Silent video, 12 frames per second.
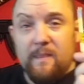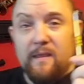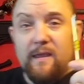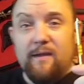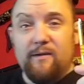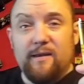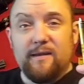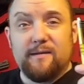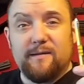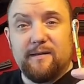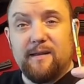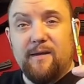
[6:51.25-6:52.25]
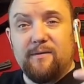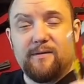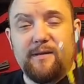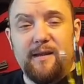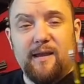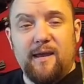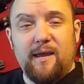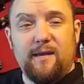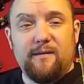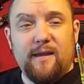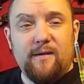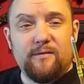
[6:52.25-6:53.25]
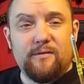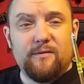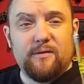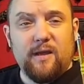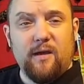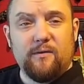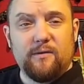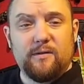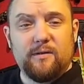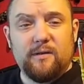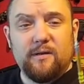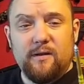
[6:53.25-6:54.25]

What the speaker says: there it is. That was the results.